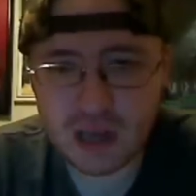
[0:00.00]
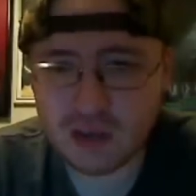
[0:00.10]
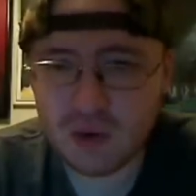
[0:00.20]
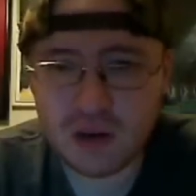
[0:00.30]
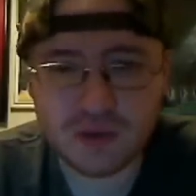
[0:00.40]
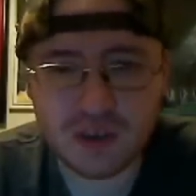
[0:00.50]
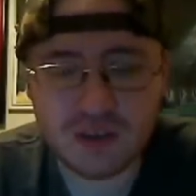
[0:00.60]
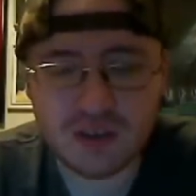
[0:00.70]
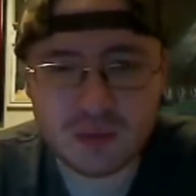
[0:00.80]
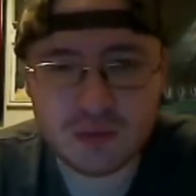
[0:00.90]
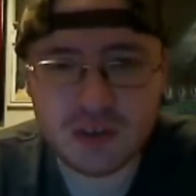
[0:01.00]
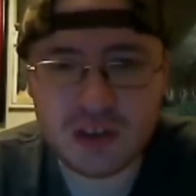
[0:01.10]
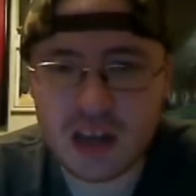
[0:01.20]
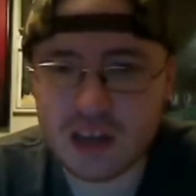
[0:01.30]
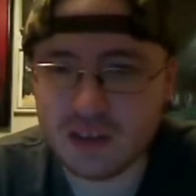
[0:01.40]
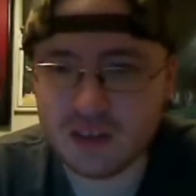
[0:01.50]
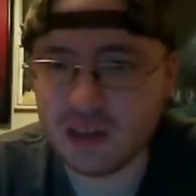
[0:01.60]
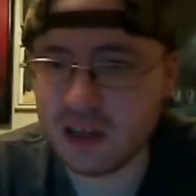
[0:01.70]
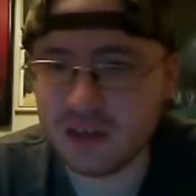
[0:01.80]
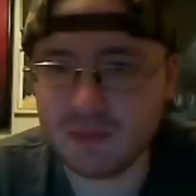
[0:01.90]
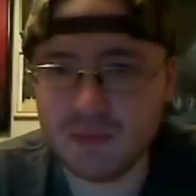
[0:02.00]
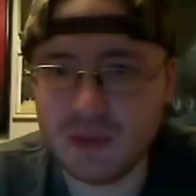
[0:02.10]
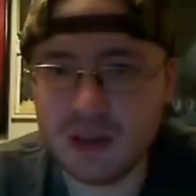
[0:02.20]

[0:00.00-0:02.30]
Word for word: I swear I've seen some of these guys in like,